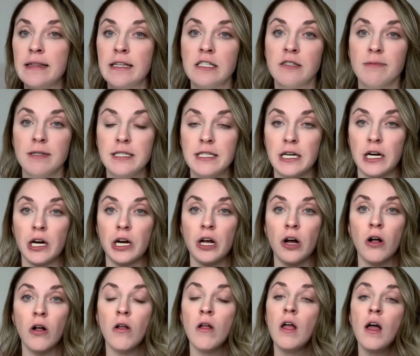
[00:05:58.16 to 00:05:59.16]
this
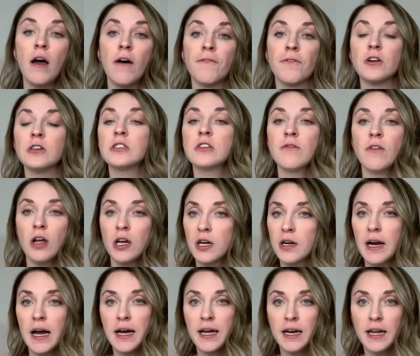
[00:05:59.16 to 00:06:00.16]
material, first of all, you're
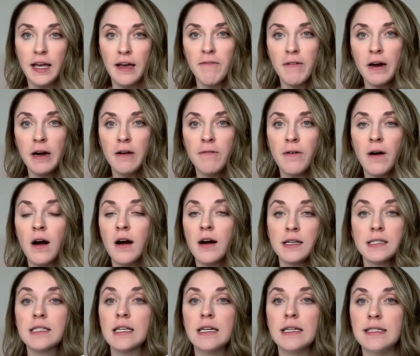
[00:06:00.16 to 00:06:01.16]
not going to get very far.
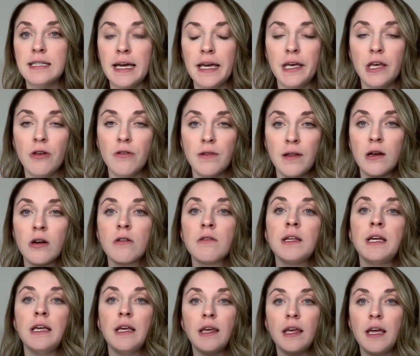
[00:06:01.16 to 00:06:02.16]
It's going to take you
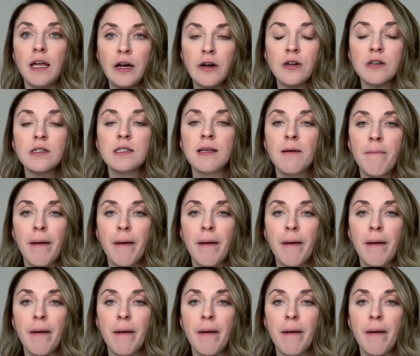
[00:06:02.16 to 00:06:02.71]
literally years to